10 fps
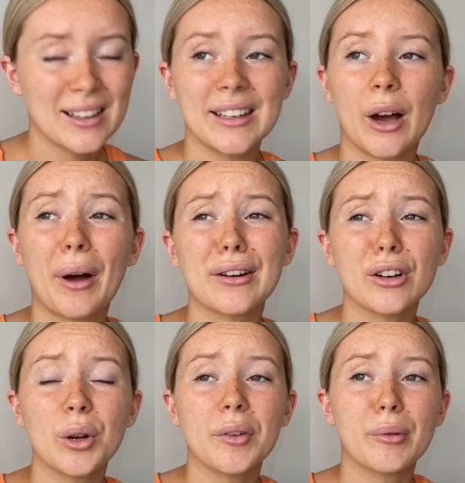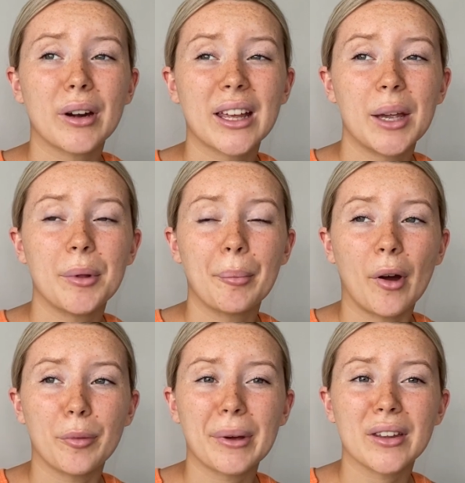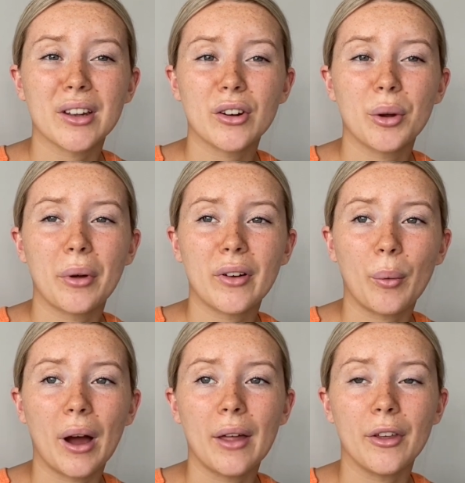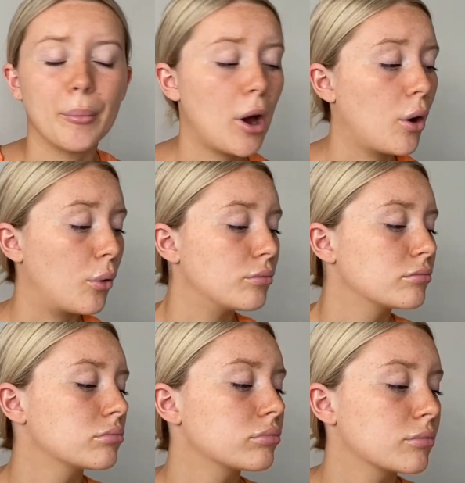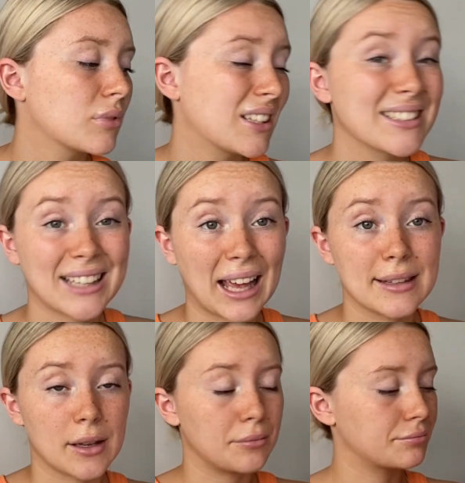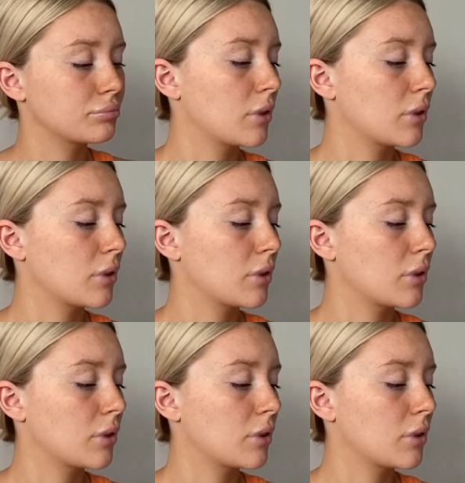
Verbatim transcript: Now, I don't know if I'm going to keep them both because I don't know if I'll wear them. Oh, sizing.